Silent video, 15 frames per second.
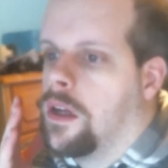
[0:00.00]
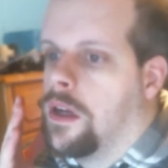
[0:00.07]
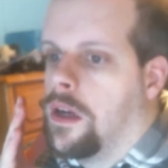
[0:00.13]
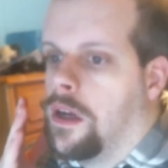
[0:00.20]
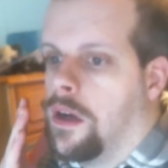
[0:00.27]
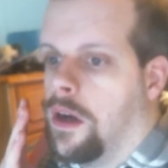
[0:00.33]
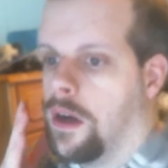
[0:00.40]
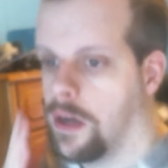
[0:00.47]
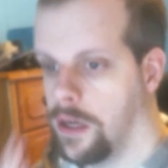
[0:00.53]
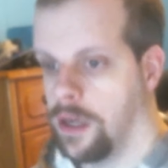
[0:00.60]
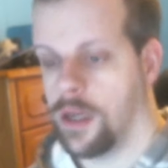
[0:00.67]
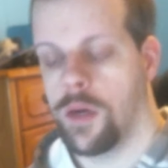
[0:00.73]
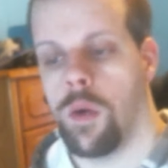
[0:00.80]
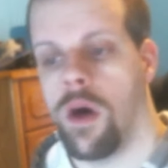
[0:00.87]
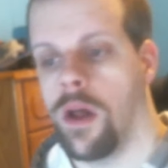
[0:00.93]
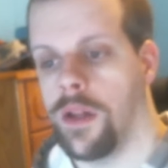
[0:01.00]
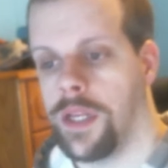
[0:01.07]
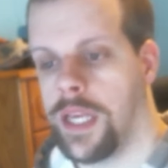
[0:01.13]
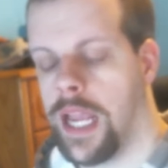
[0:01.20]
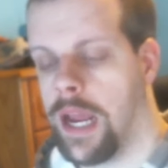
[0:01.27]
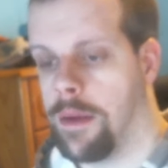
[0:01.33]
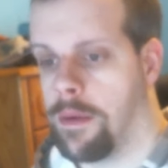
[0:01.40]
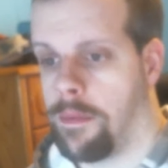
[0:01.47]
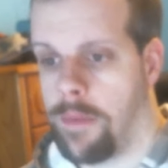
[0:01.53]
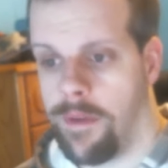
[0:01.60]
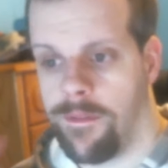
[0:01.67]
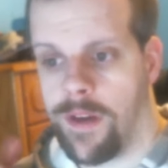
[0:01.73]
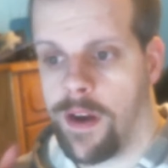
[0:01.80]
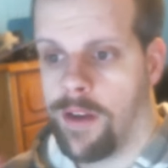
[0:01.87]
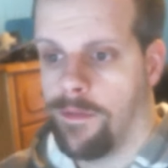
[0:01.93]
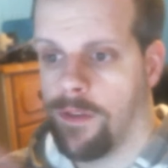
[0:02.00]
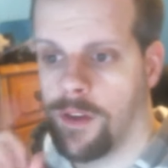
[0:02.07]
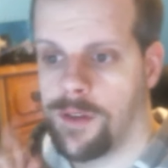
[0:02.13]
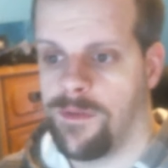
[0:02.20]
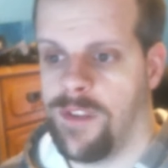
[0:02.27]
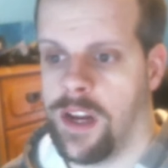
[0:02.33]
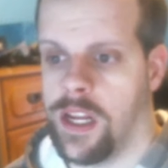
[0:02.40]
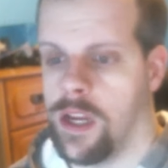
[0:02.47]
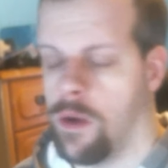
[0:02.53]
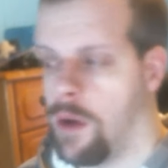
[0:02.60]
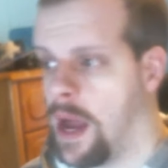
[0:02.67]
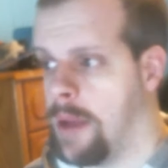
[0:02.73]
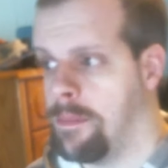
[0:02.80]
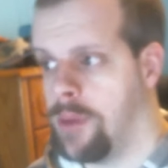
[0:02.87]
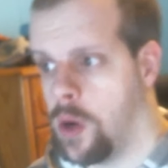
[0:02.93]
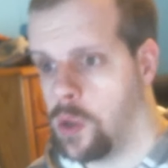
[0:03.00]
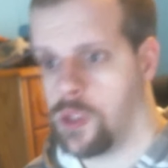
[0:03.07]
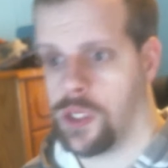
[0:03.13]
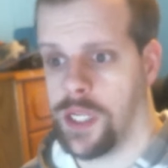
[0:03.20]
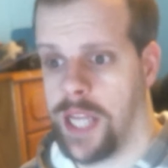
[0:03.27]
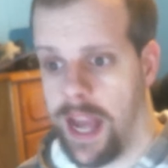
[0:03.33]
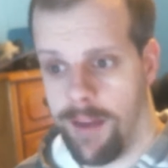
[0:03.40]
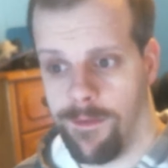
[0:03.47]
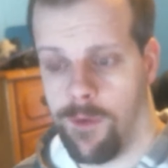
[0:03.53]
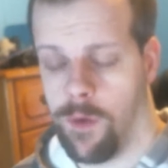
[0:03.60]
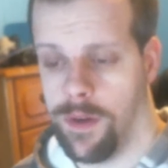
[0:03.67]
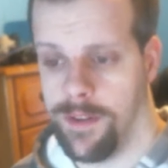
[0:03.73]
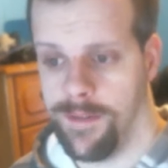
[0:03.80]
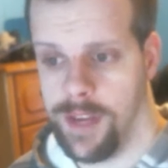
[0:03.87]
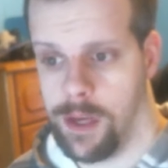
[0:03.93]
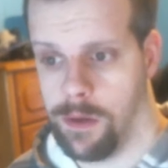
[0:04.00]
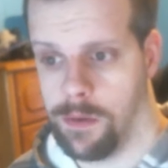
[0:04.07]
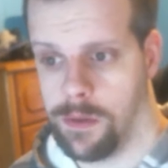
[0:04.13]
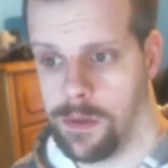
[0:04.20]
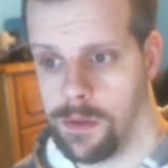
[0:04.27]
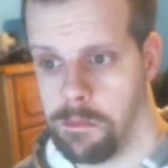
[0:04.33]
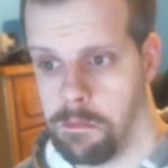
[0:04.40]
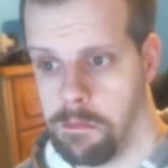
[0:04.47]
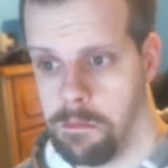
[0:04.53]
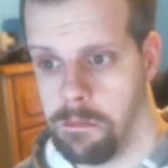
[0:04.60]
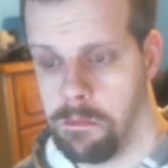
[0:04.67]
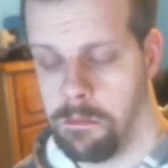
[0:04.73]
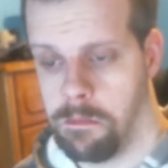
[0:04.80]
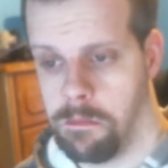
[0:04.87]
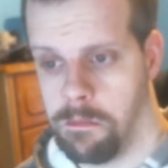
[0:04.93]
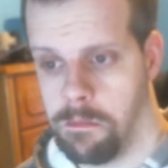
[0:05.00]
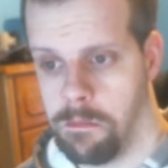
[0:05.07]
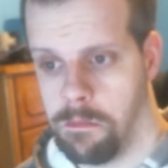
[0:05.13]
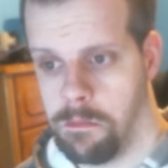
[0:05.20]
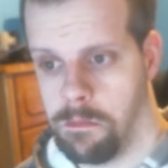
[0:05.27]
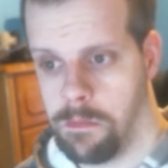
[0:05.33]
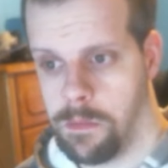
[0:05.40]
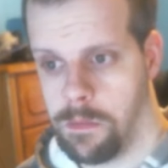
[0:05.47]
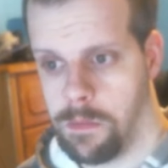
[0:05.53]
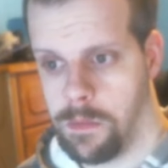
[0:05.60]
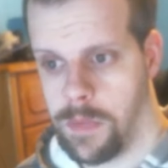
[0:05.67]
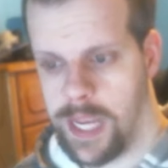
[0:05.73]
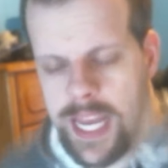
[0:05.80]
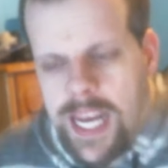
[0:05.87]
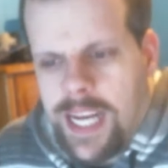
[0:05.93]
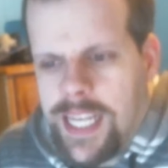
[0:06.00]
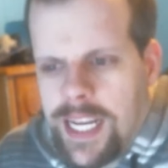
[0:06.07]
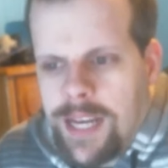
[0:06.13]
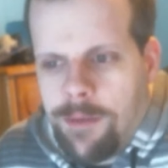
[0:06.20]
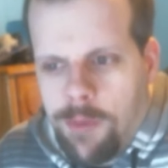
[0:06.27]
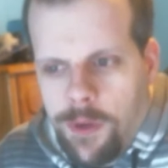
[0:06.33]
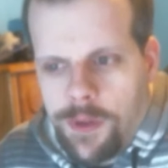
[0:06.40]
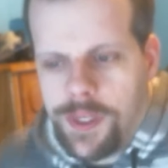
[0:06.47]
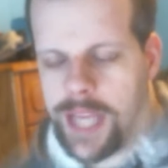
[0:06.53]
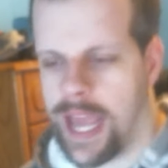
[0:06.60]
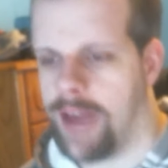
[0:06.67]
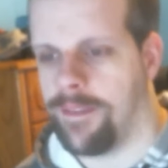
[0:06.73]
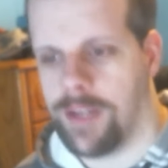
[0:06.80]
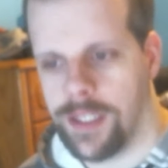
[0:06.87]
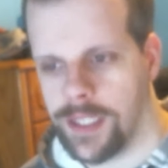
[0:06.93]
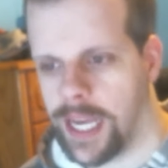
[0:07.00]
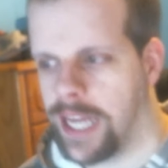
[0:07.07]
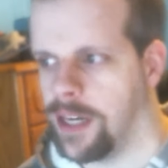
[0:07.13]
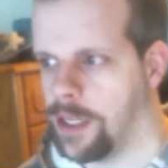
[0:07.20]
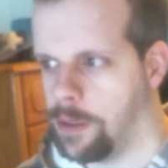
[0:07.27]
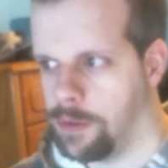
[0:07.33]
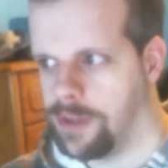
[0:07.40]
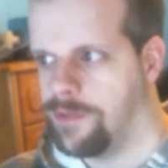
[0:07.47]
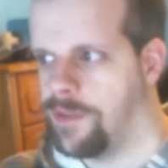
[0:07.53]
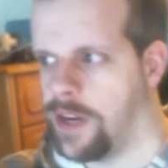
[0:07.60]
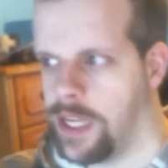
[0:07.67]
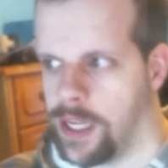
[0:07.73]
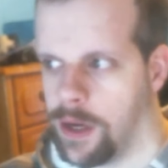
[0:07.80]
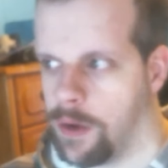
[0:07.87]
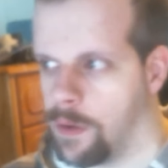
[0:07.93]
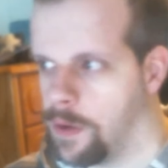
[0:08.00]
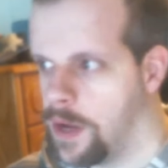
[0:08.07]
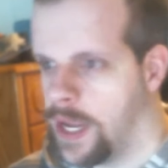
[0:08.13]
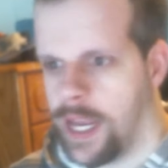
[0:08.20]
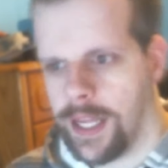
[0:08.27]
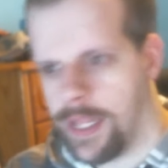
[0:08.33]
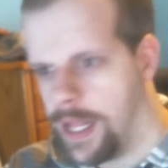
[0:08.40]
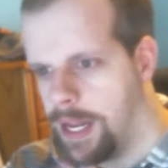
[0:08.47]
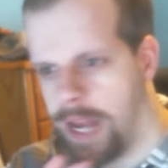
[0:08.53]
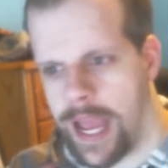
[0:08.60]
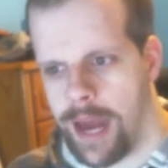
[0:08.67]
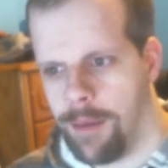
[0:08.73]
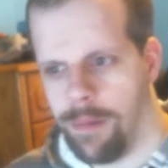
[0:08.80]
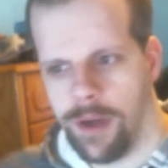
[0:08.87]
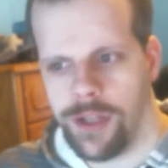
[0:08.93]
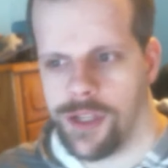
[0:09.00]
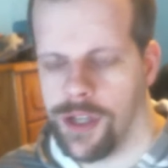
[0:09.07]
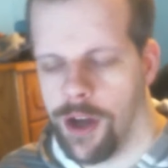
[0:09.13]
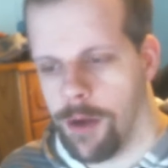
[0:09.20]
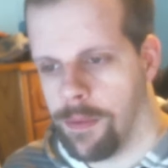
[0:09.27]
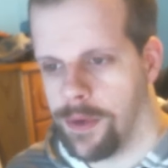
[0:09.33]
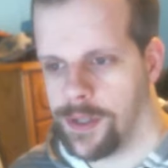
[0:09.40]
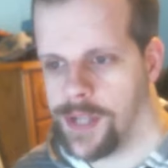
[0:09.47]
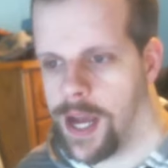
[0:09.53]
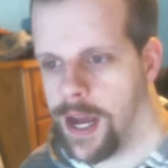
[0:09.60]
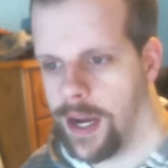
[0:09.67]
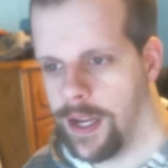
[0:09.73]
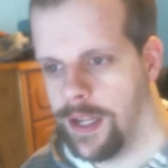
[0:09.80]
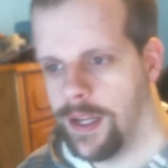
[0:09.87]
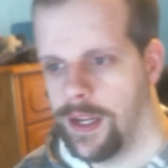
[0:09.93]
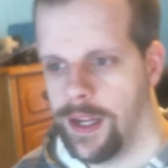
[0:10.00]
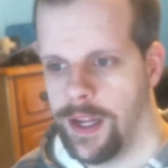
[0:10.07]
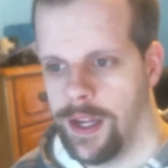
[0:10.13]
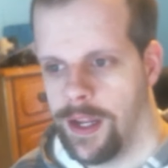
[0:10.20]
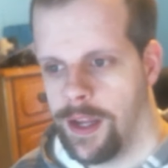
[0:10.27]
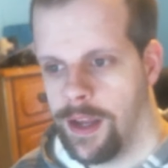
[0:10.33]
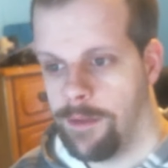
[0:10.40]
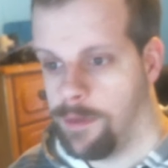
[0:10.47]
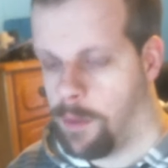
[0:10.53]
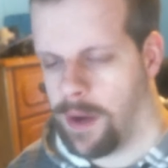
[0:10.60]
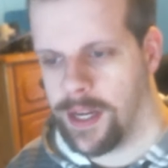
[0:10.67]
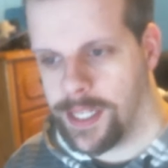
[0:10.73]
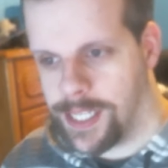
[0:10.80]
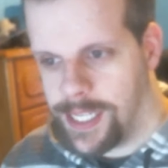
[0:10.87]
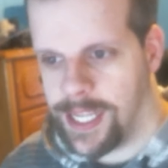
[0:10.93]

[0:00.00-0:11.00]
a good quality camera. My very first video I posted got 40 views. And it didn't really have a title. It was video and then it had a bunch of numbers on it. If you want to see that